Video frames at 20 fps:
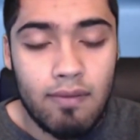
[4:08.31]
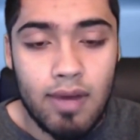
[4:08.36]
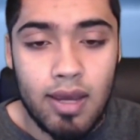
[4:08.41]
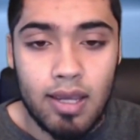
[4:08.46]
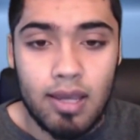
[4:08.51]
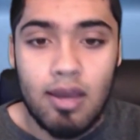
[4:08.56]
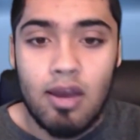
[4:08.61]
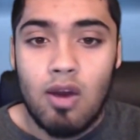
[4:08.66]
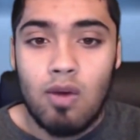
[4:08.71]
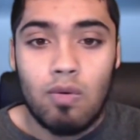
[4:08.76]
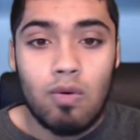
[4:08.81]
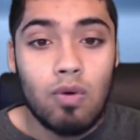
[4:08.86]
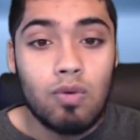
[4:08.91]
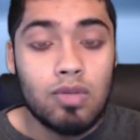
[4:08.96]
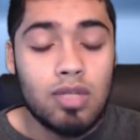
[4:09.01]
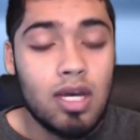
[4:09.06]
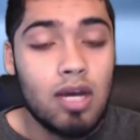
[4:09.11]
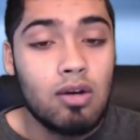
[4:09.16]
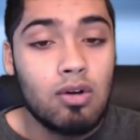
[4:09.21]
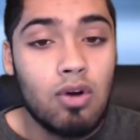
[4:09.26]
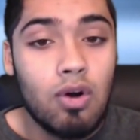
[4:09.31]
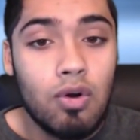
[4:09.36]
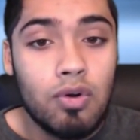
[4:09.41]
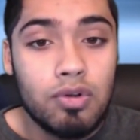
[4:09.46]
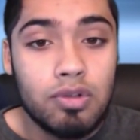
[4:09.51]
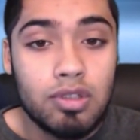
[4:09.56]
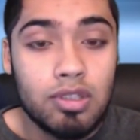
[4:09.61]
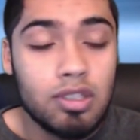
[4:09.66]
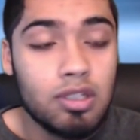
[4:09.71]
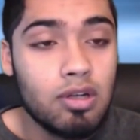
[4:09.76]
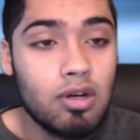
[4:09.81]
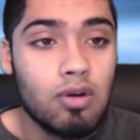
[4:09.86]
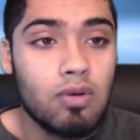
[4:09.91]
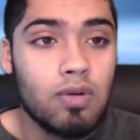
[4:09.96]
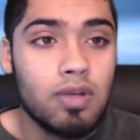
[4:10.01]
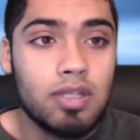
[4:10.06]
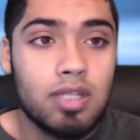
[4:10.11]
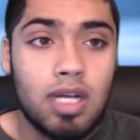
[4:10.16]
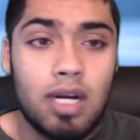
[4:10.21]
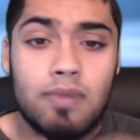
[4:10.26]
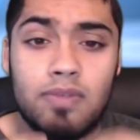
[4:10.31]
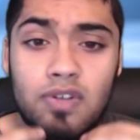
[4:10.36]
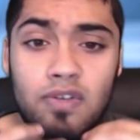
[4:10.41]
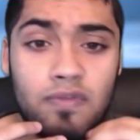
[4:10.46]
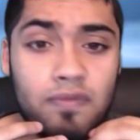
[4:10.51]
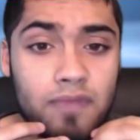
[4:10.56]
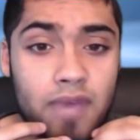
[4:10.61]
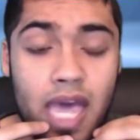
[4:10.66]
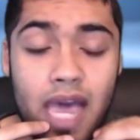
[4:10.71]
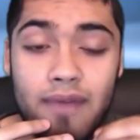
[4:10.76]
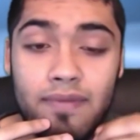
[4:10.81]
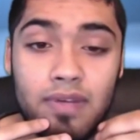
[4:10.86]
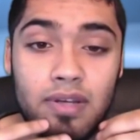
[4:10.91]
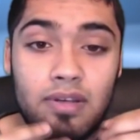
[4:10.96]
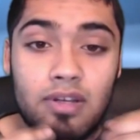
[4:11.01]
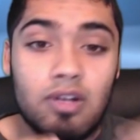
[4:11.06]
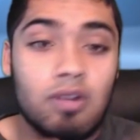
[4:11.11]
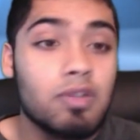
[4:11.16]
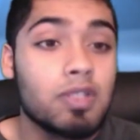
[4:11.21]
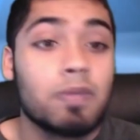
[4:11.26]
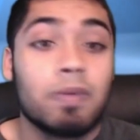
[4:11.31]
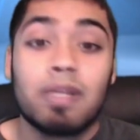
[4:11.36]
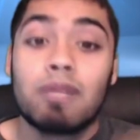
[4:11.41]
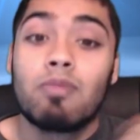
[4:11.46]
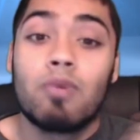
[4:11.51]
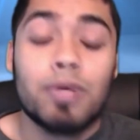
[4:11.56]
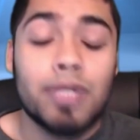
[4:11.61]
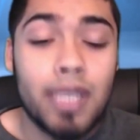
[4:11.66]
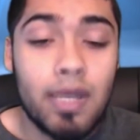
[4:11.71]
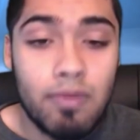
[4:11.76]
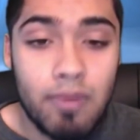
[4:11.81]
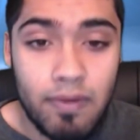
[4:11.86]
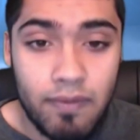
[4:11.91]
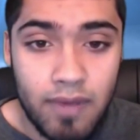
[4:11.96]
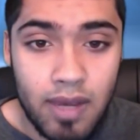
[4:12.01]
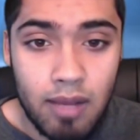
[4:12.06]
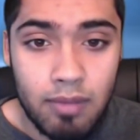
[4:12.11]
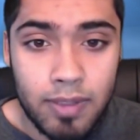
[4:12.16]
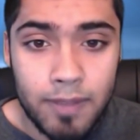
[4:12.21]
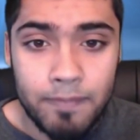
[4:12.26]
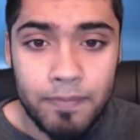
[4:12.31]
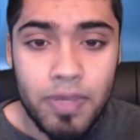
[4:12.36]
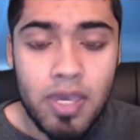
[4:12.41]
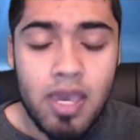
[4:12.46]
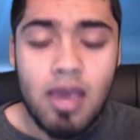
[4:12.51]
I wrote down goals, you know, in terms of having, you know, spending more time with my family,